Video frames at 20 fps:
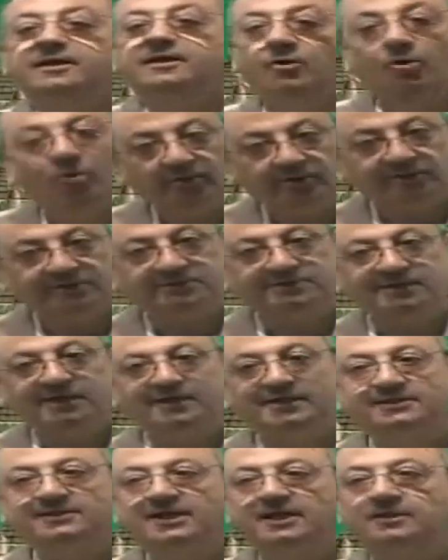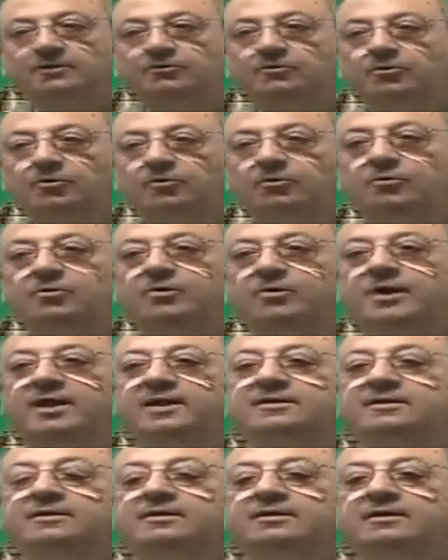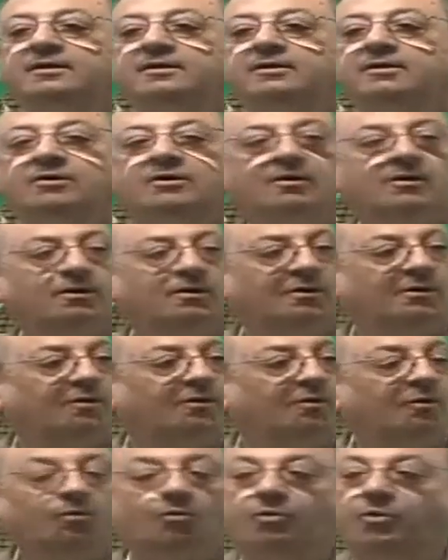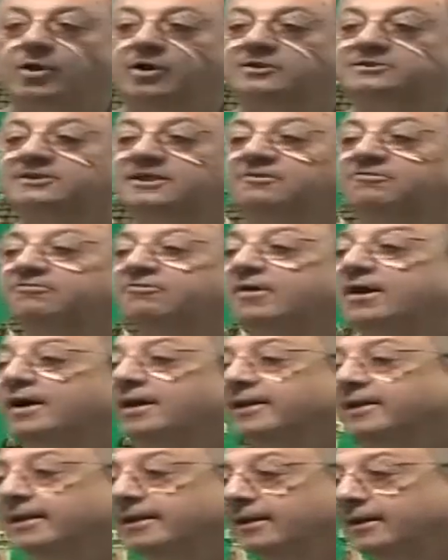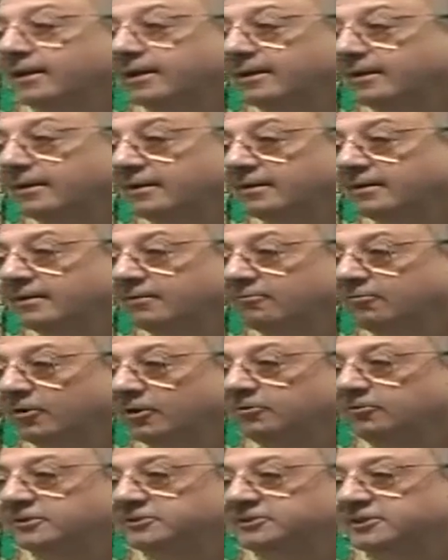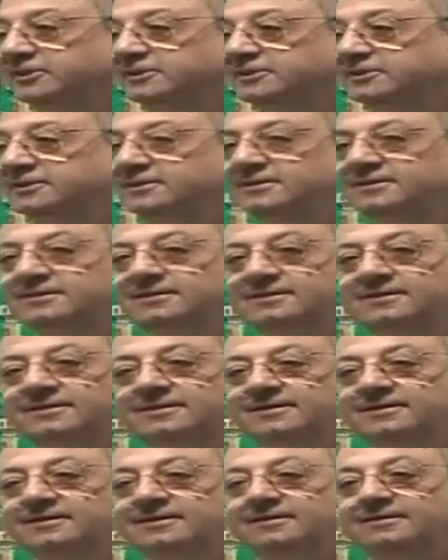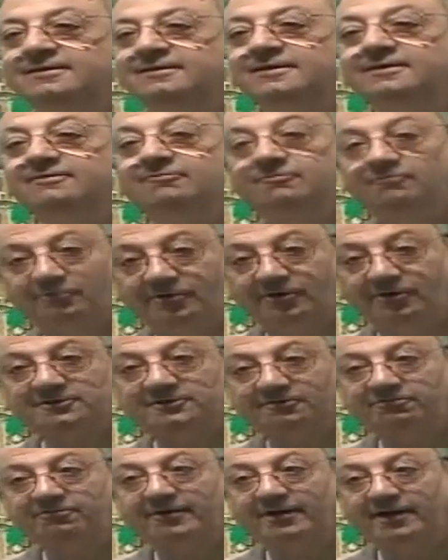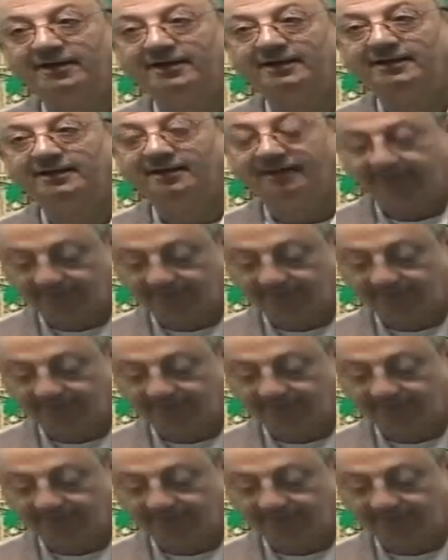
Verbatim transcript: Originally, that Hulukan was a fa'il. What was it? Was a fa'il.